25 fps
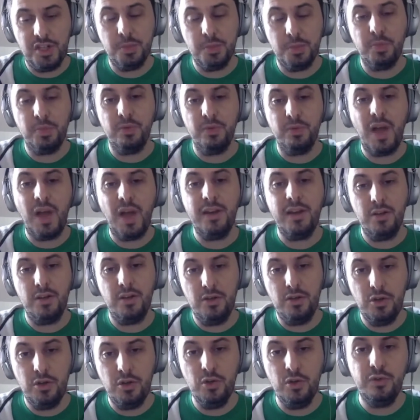to provide a
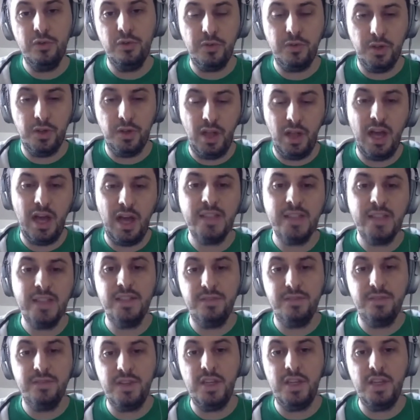new
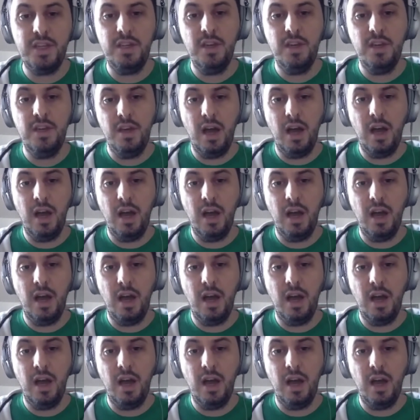philosophy